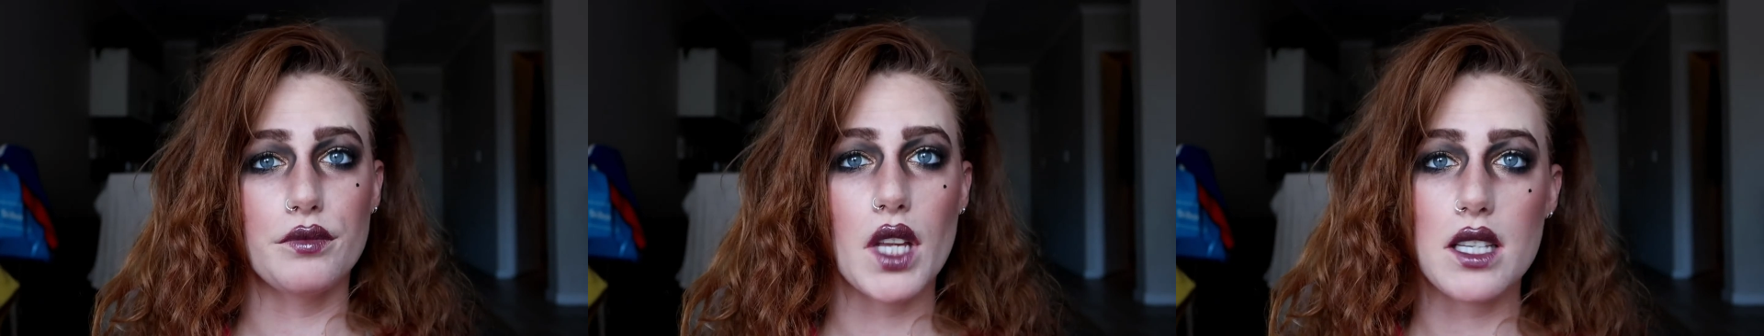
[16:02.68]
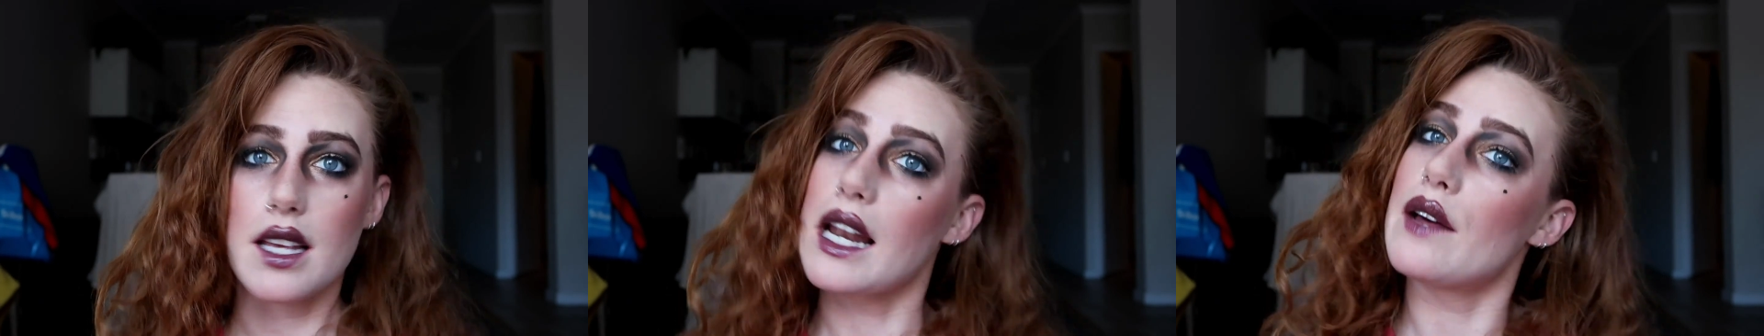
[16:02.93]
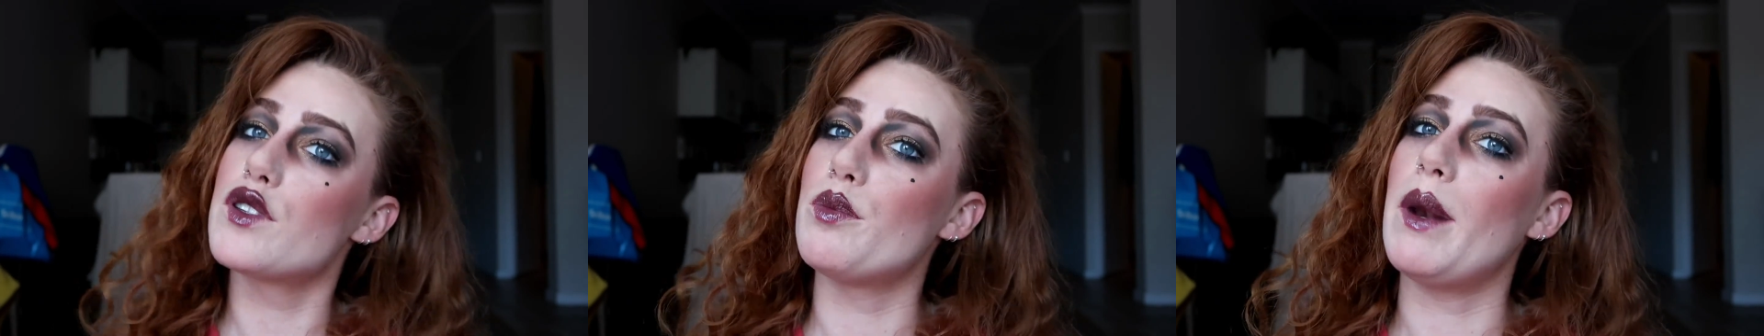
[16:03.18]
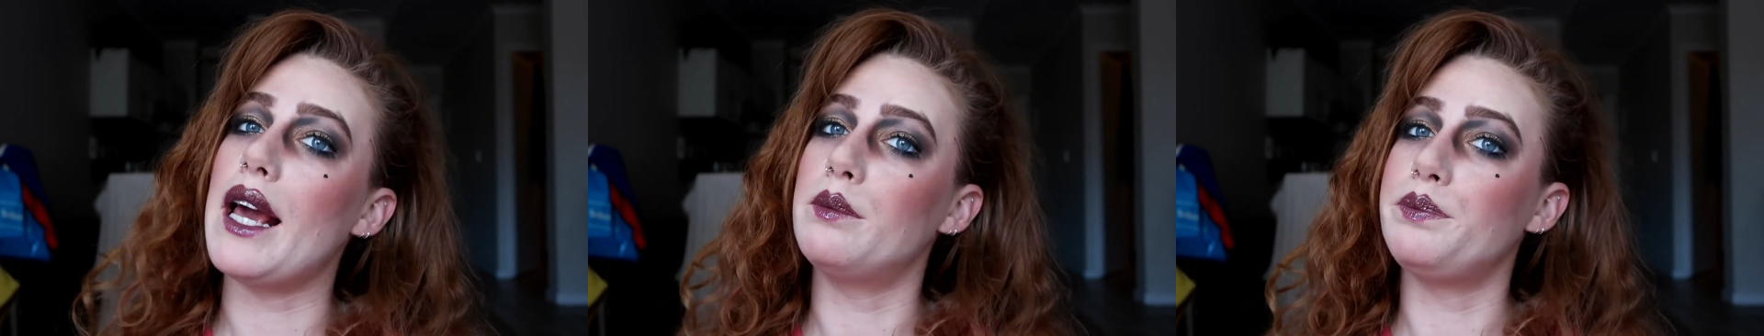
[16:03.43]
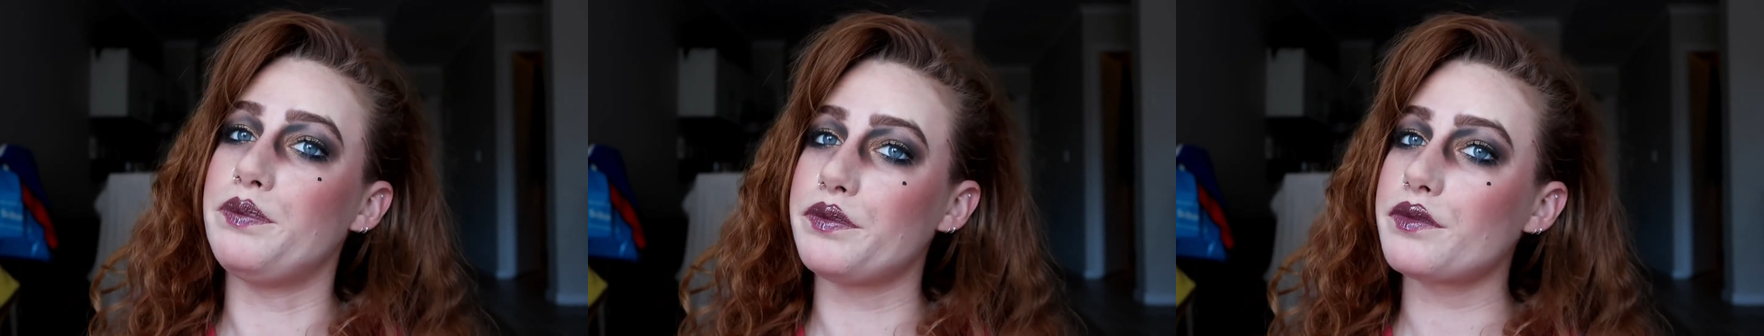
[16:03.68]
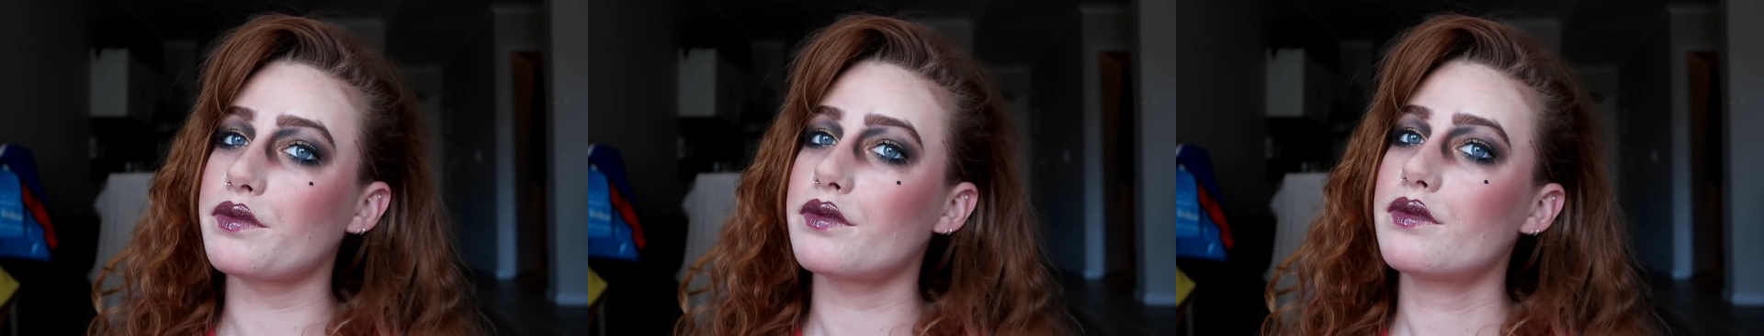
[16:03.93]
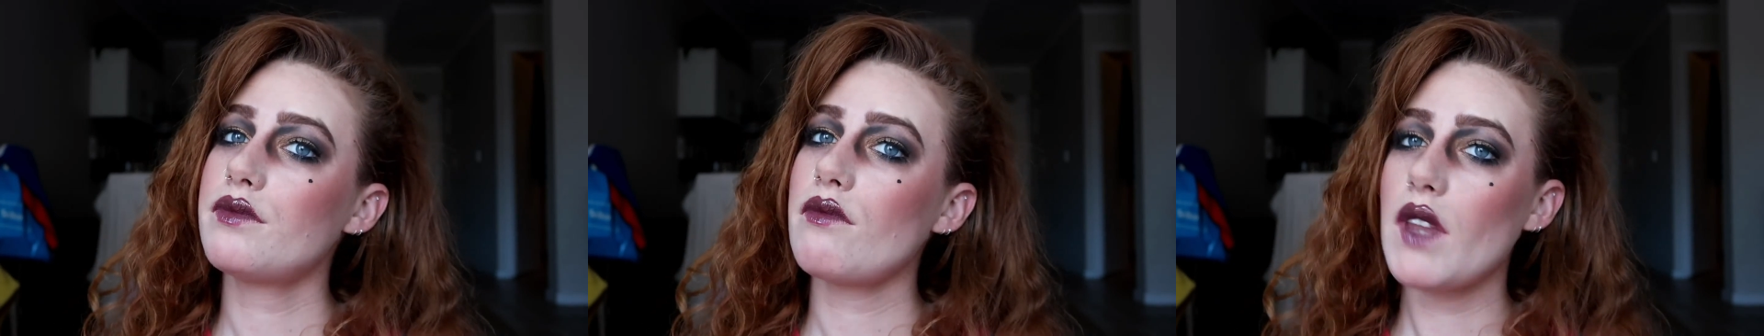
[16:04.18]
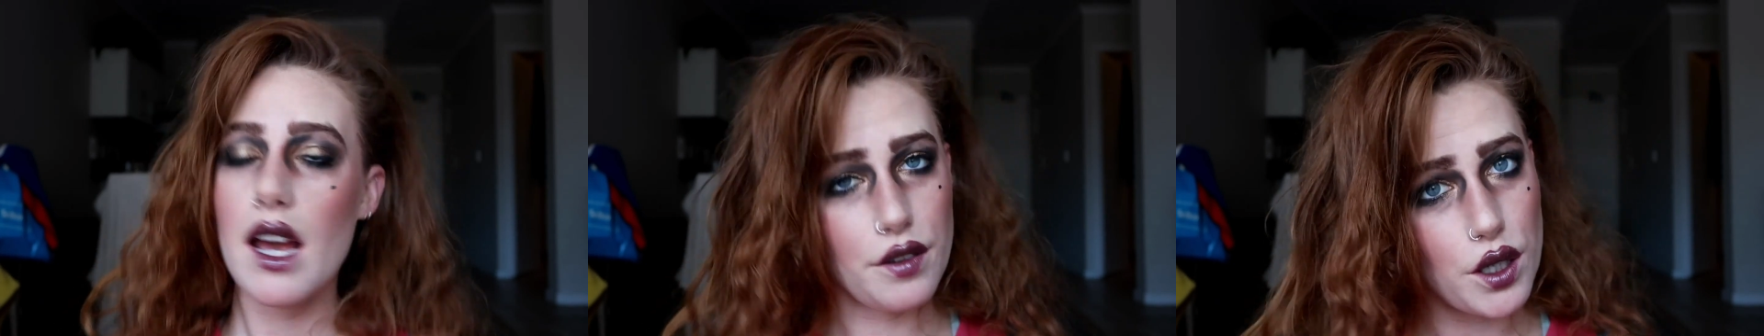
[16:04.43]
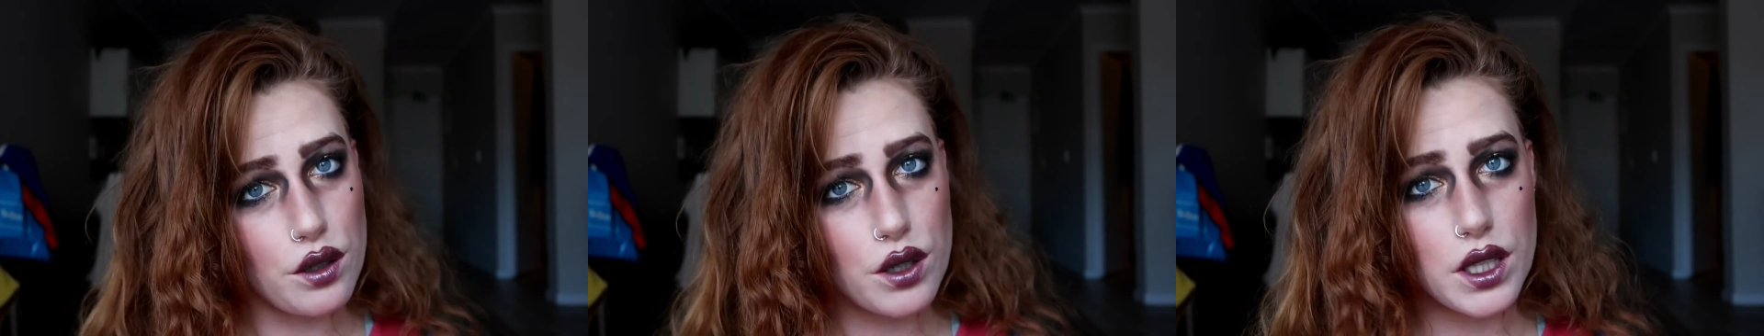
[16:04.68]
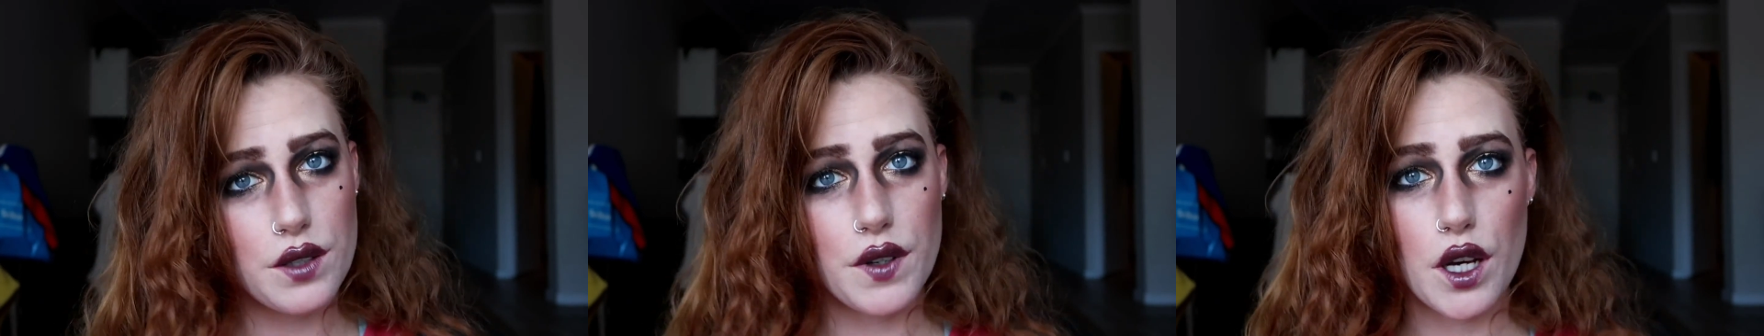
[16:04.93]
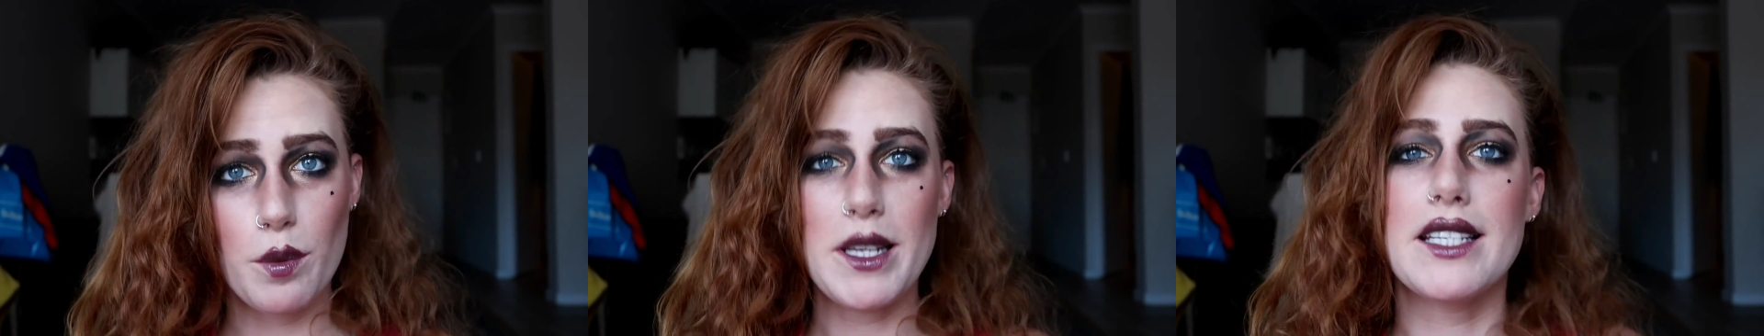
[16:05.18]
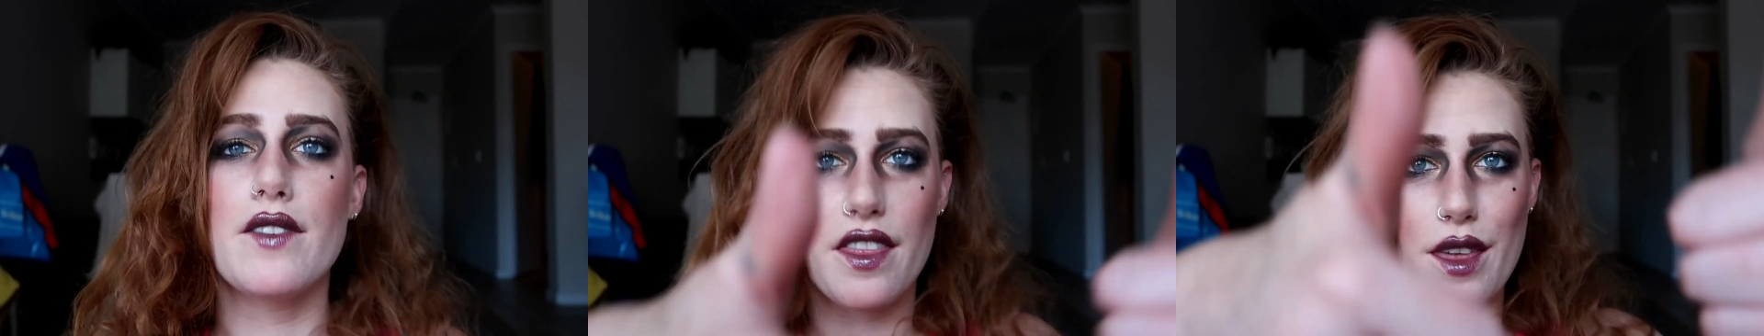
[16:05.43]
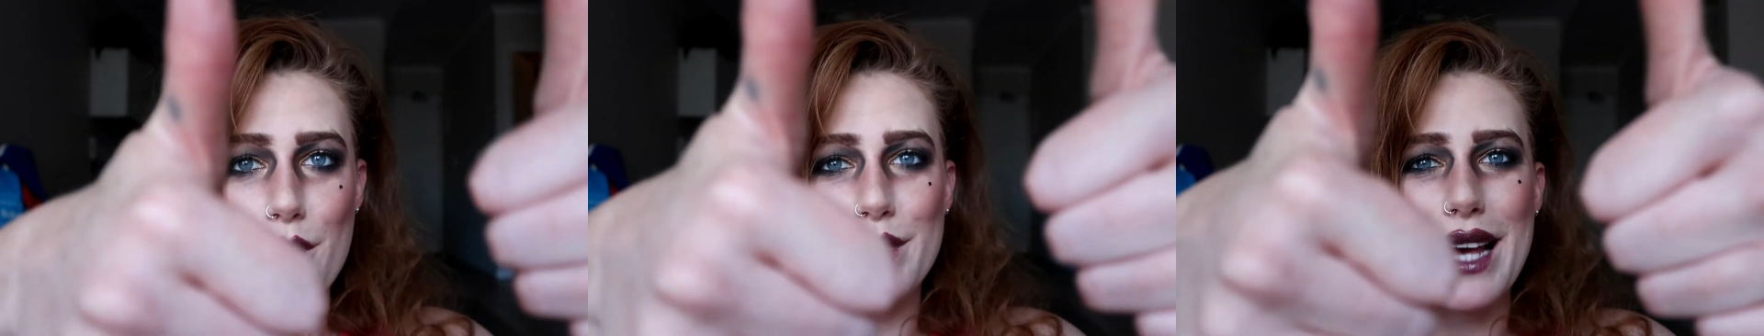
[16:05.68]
because I'd love to play. And if you enjoyed this video, please give it a thumbs